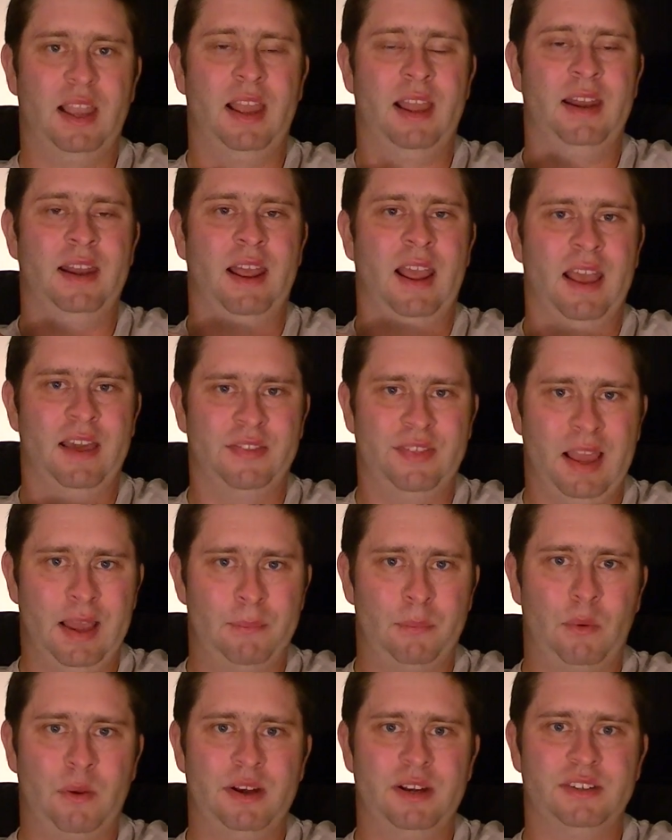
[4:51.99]
And at
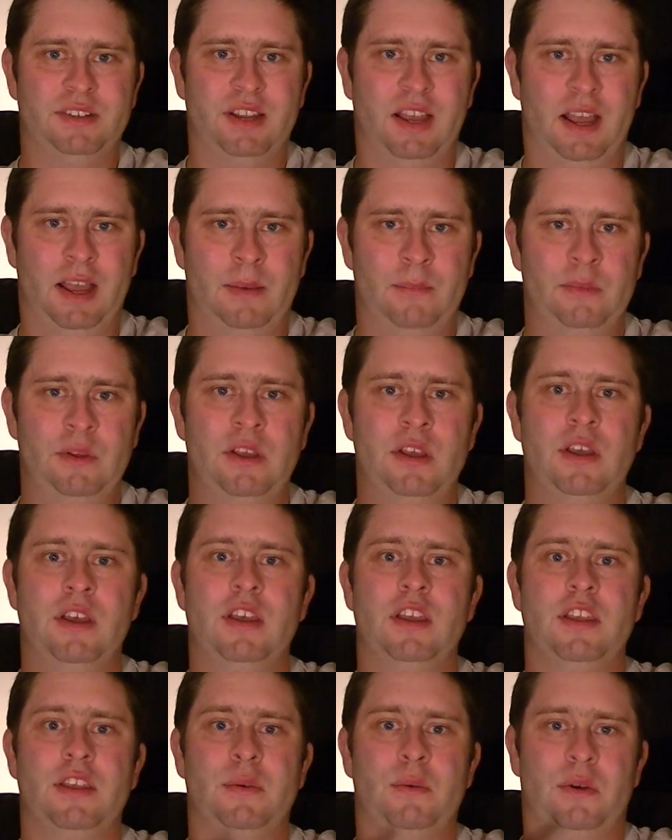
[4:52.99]
that point in time,
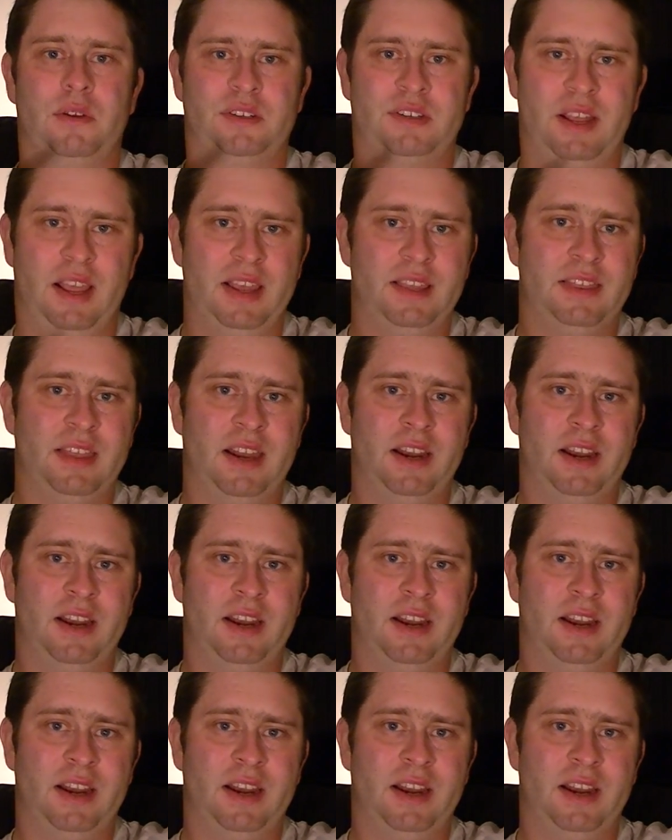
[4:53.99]
you will take